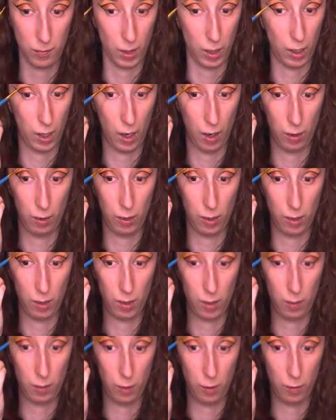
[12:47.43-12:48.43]
It all
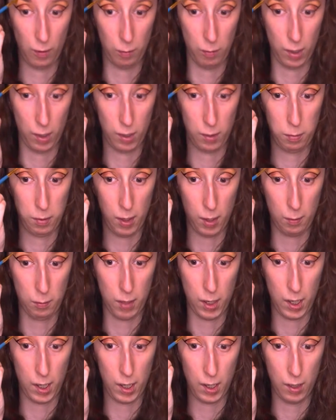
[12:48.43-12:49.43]
just comes from
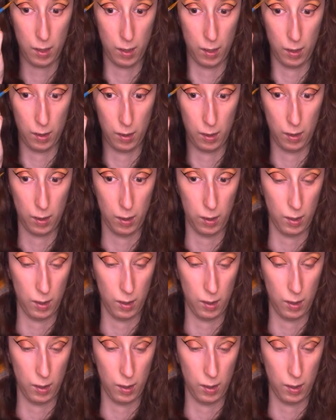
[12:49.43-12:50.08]
experimenting and